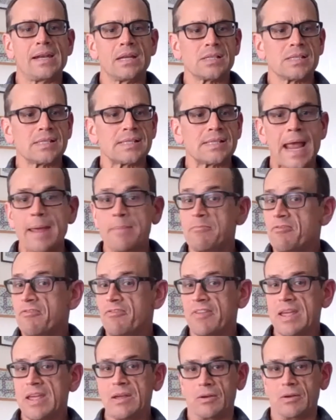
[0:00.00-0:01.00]
same
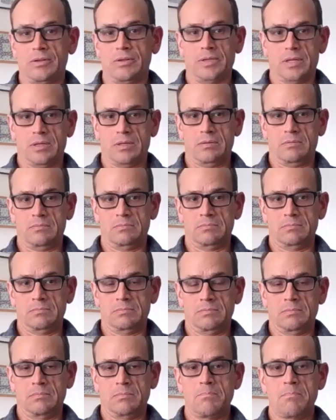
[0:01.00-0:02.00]
field
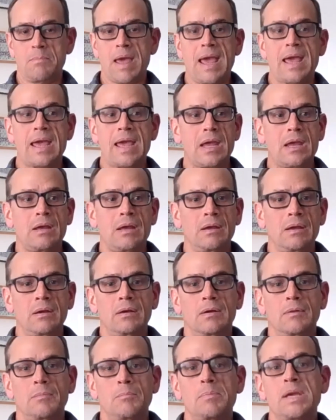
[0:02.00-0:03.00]
may
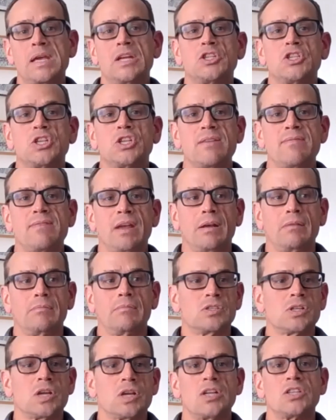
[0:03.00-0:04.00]
be achieving,
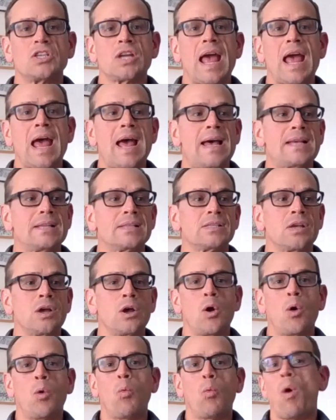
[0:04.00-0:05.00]
such as
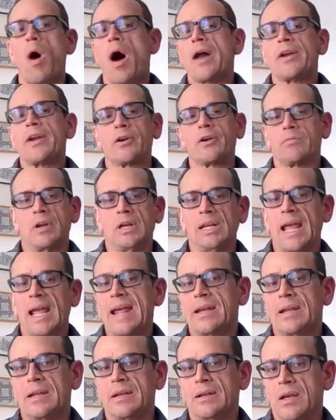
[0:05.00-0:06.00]

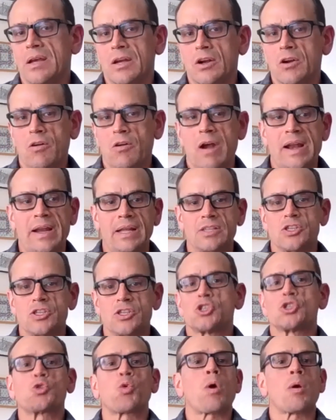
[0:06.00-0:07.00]
water-related
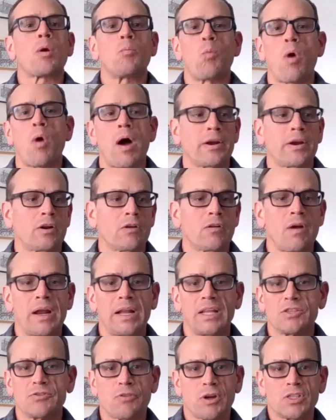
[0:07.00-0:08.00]
credits, stormwater
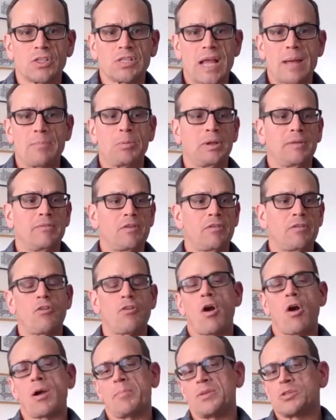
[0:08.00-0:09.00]
credits, for example. If a
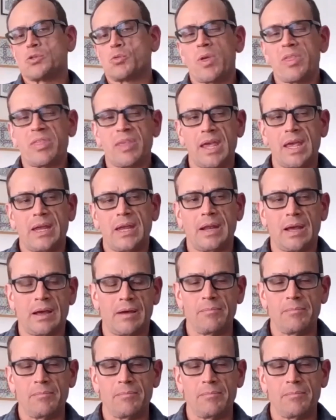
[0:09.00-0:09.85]
farm is within